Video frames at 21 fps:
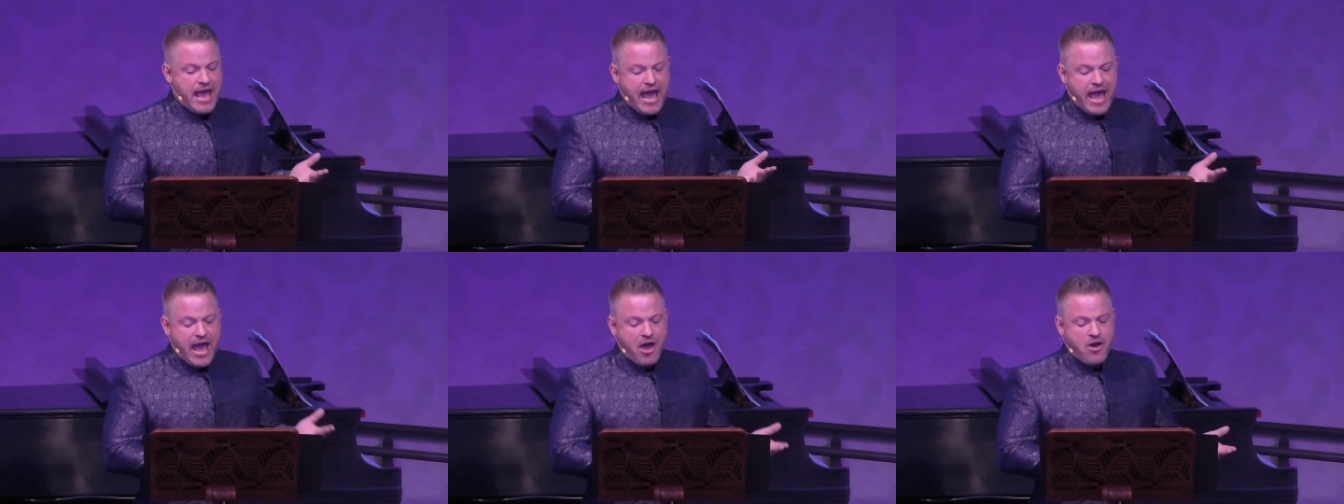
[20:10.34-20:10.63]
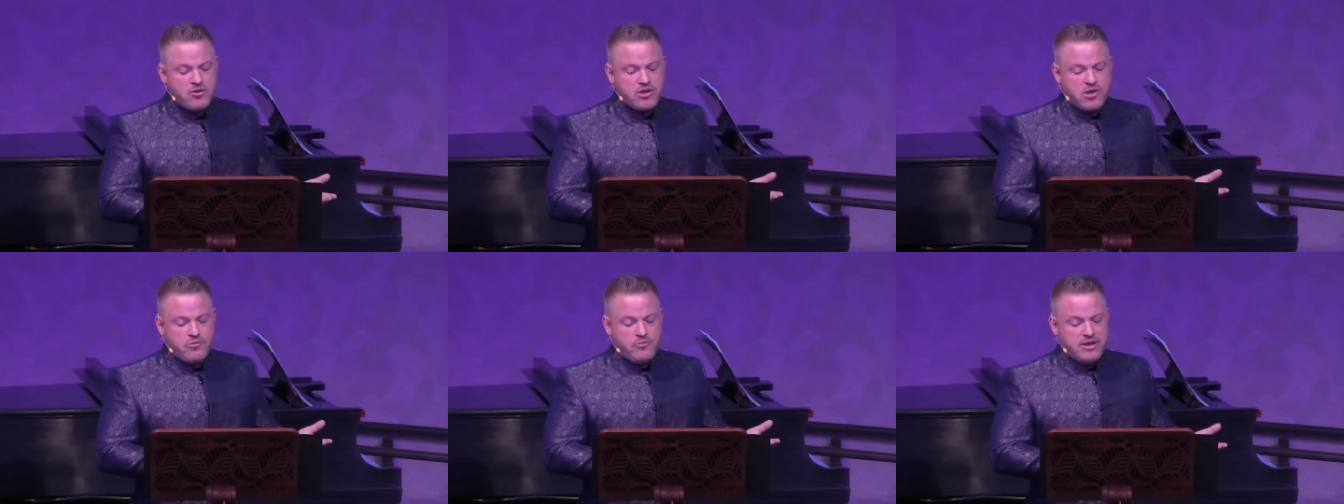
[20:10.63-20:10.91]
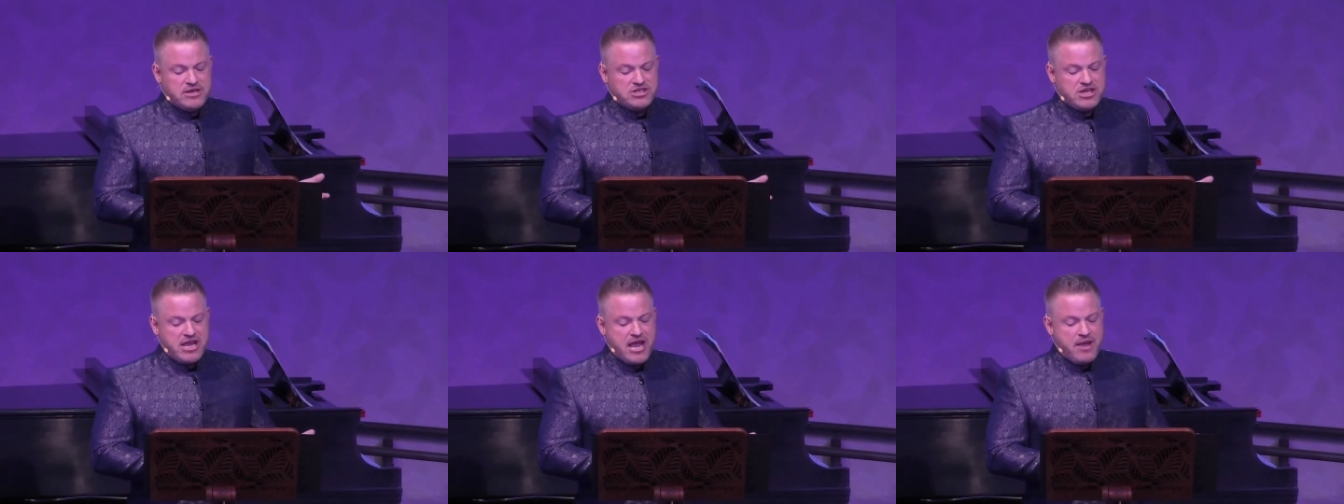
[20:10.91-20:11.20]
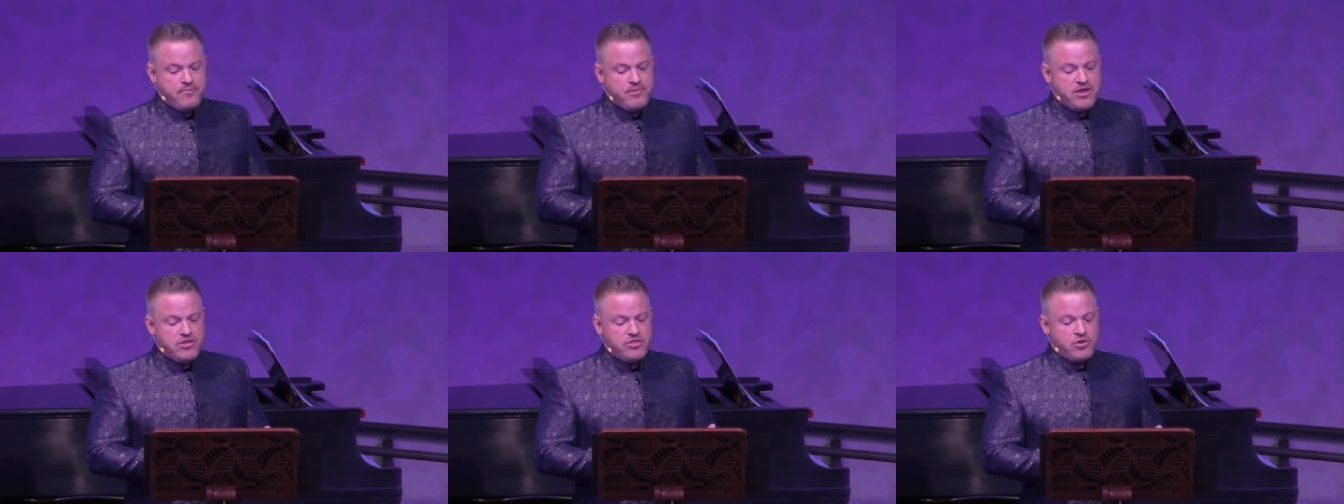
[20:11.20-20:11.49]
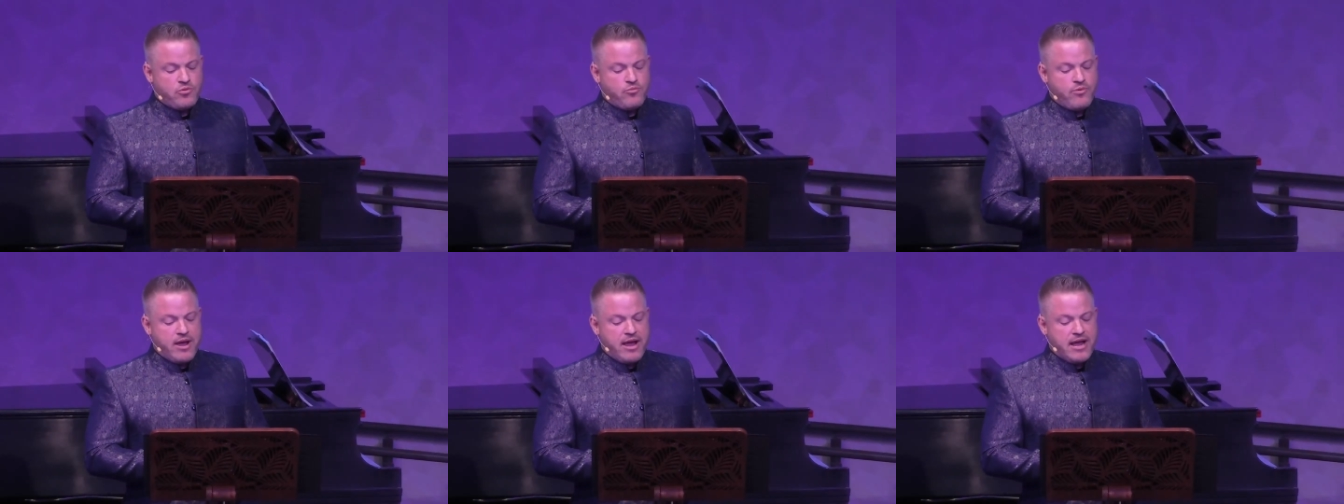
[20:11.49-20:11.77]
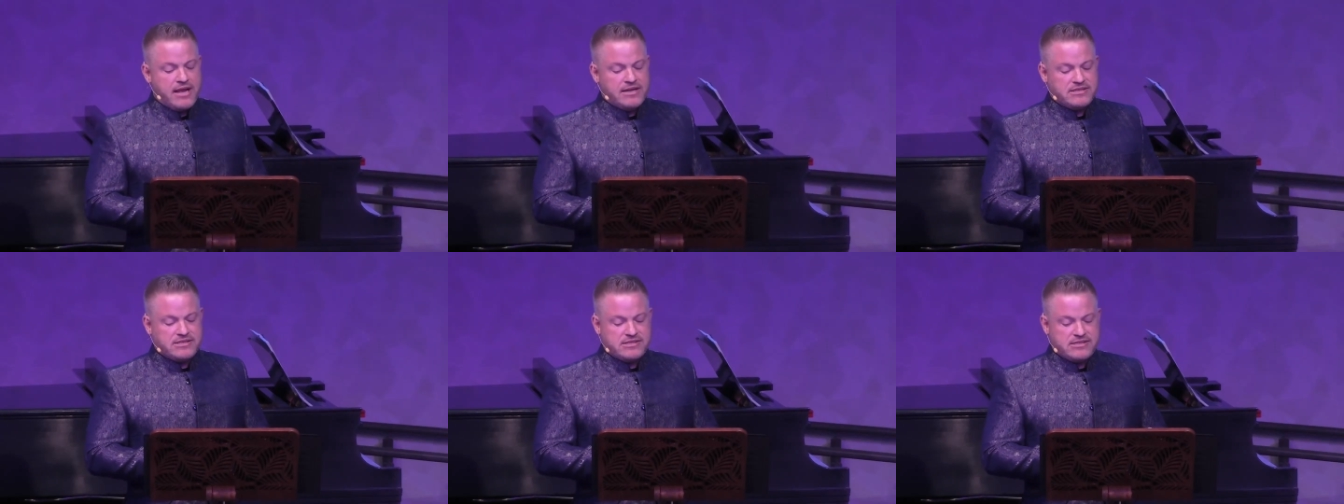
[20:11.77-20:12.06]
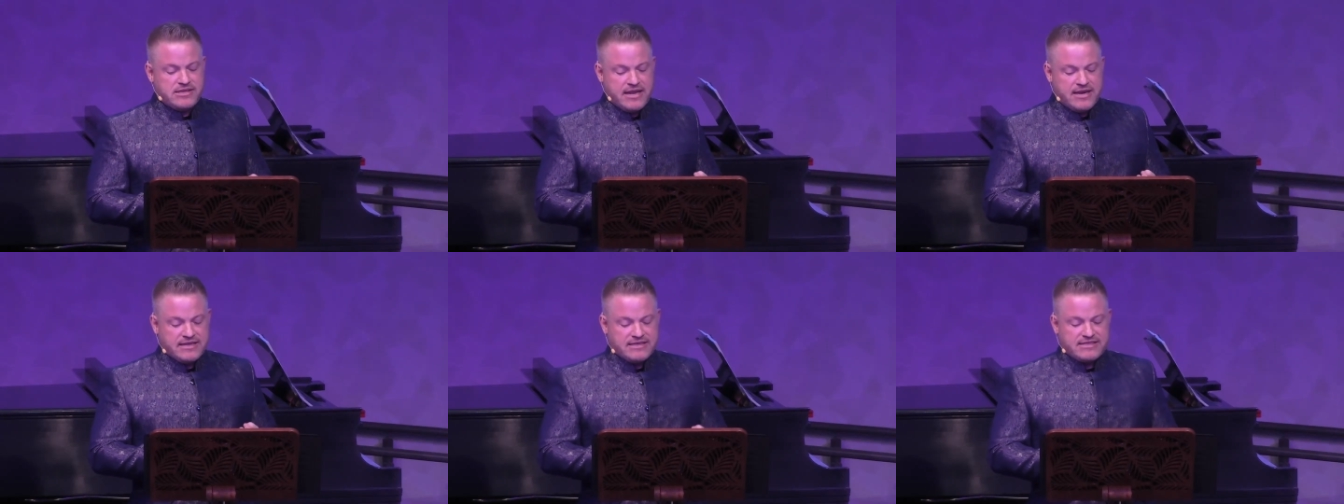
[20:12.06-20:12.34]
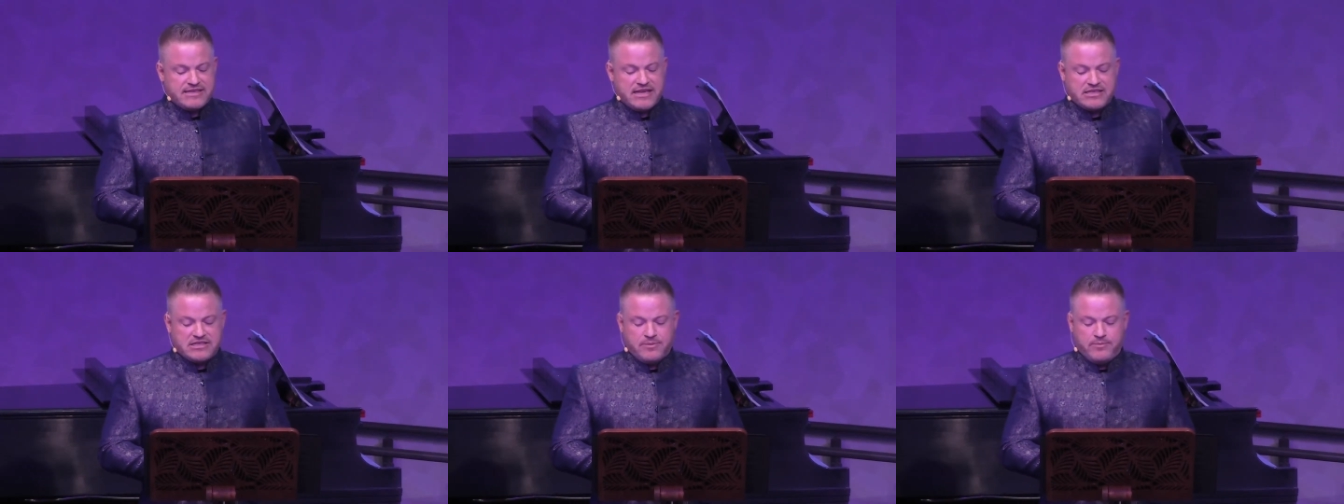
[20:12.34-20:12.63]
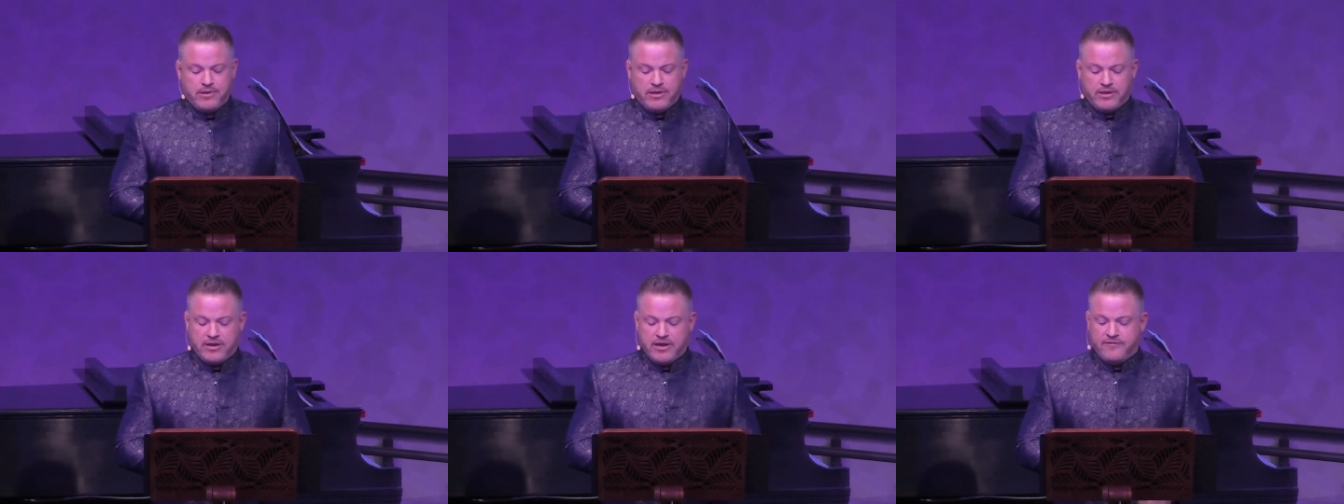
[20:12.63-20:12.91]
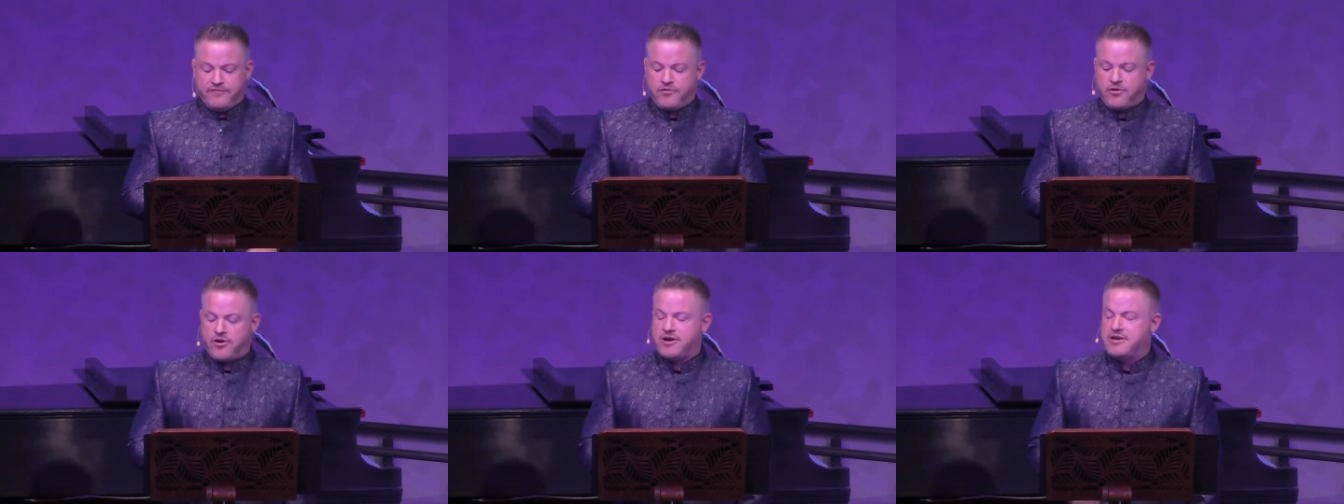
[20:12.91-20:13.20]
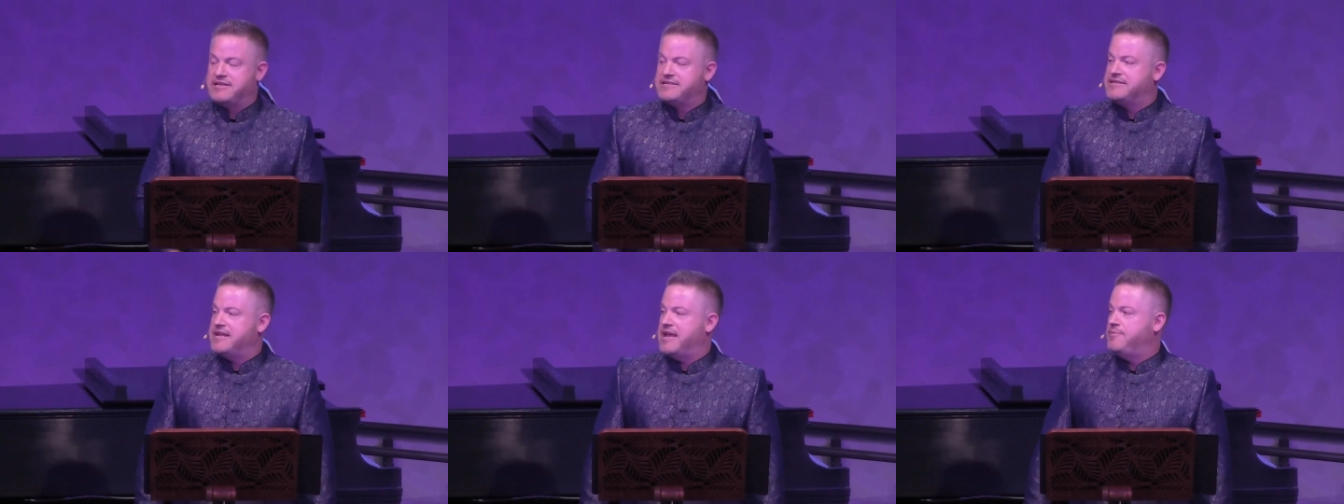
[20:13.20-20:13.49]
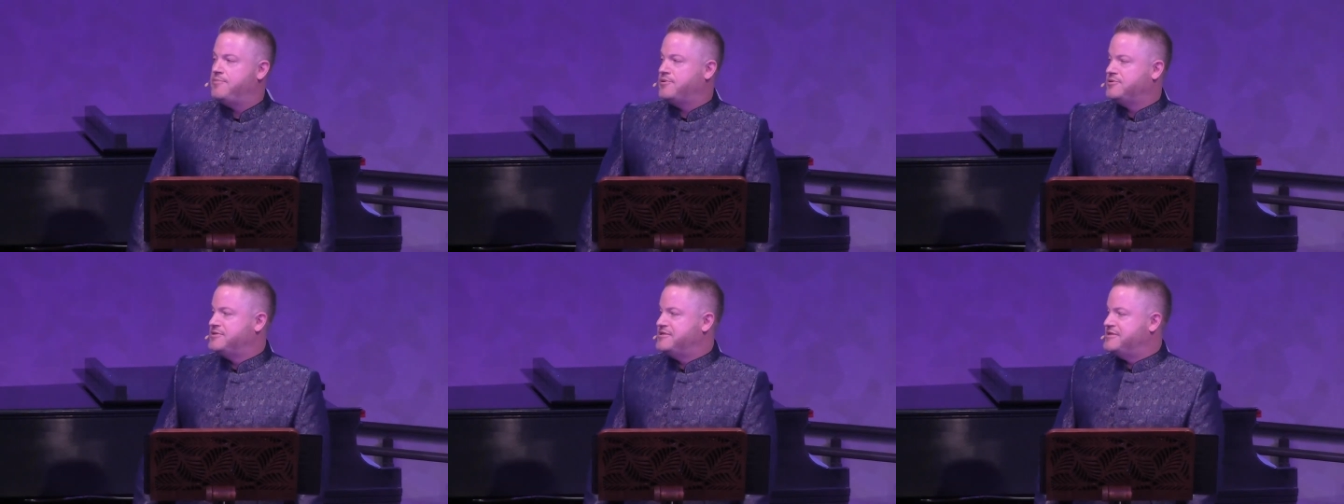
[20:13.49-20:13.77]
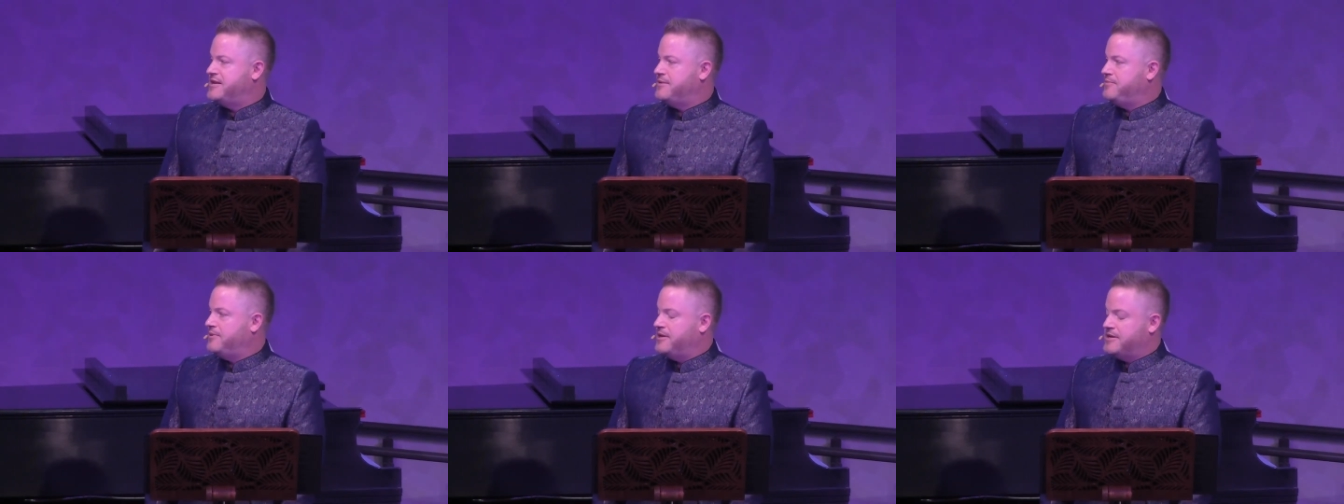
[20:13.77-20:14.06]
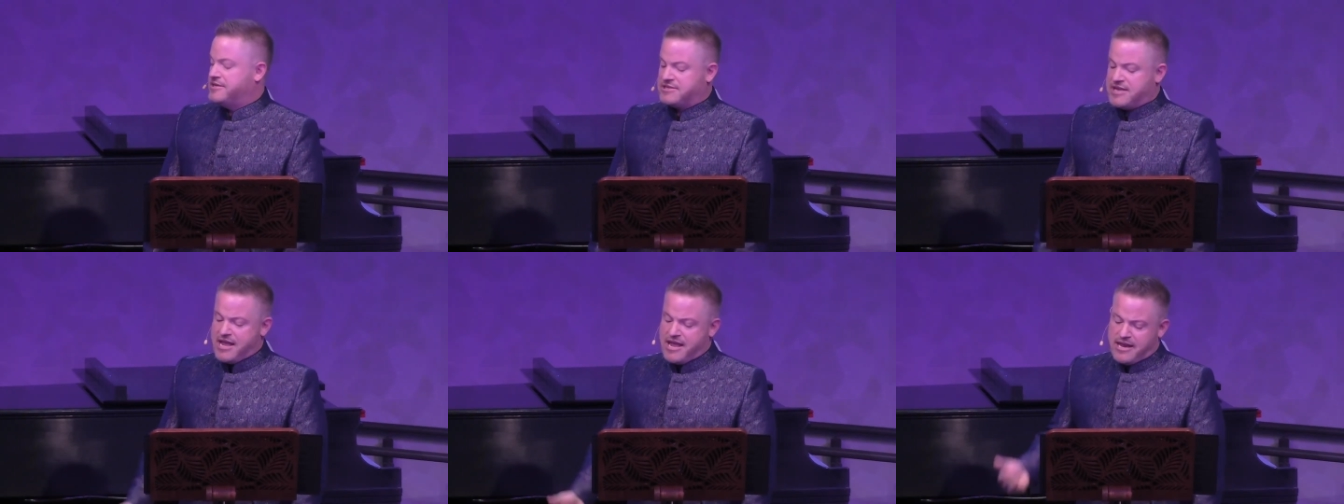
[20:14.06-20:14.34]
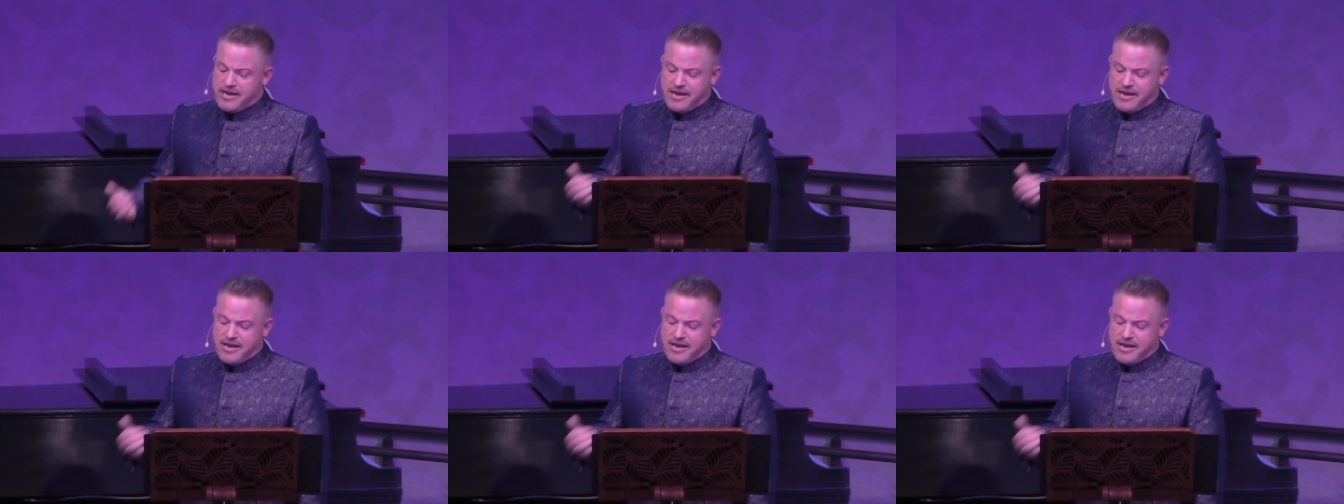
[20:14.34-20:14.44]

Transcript: how can we champion the rights and accessibility for our disabled siblings,